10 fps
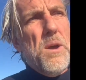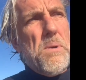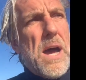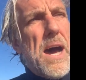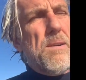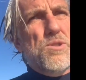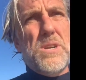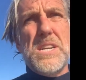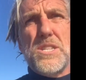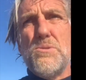uh,
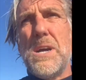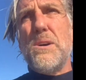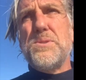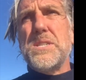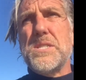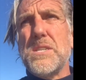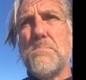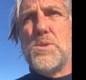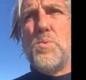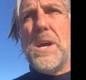traditional health
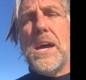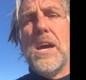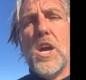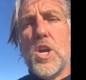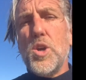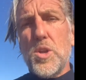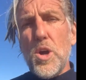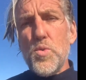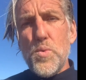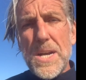systems where you
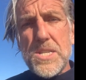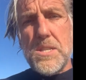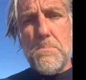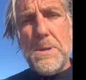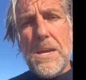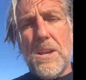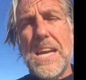don't rush the meal,